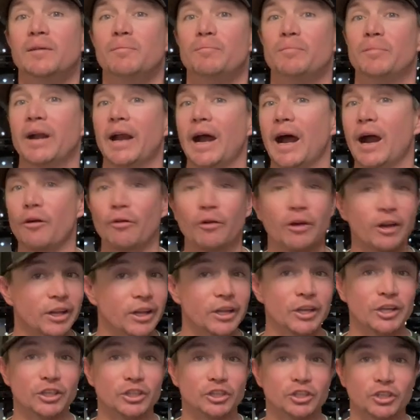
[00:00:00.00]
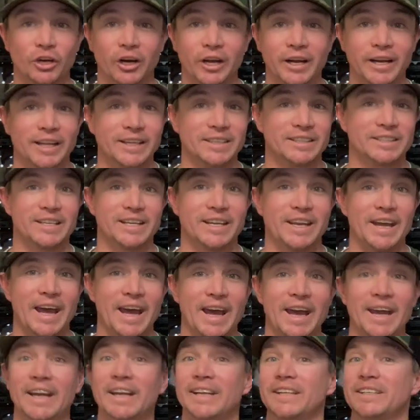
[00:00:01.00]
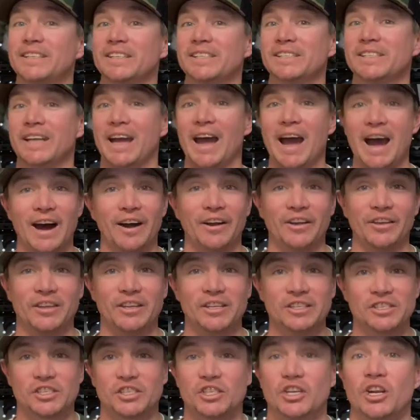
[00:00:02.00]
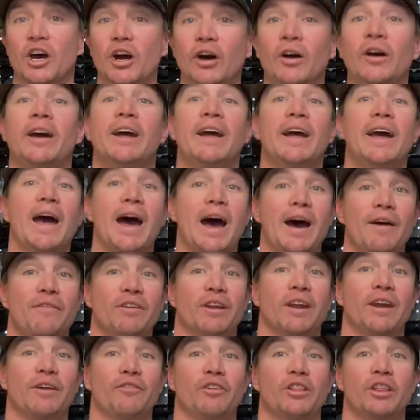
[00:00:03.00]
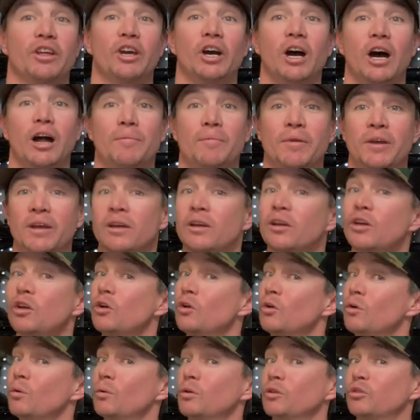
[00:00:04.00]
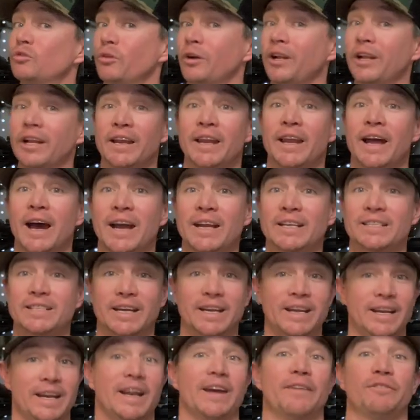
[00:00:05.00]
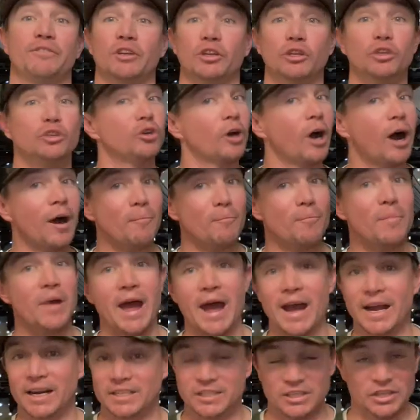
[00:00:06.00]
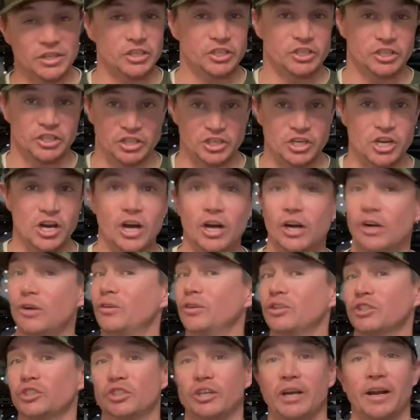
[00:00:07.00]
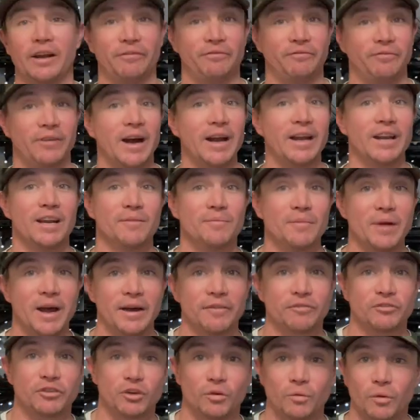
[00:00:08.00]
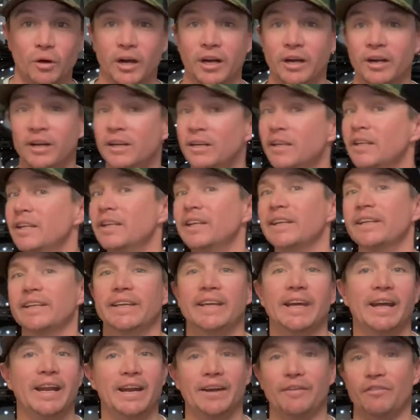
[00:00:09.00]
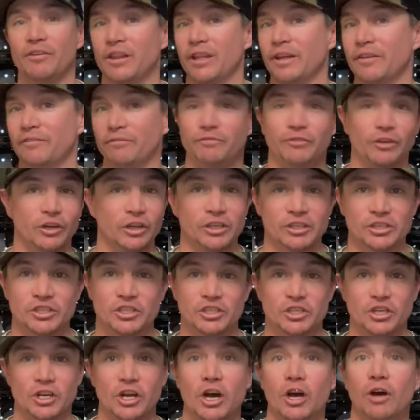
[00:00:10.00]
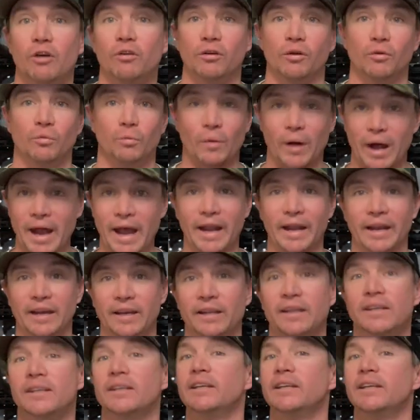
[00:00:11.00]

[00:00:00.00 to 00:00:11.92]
But I really enjoyed it today, just out in the snow, having everything on me was really nice. I didn't have to drop mags in the snow and try to find them afterward, get everything full of snow and wet.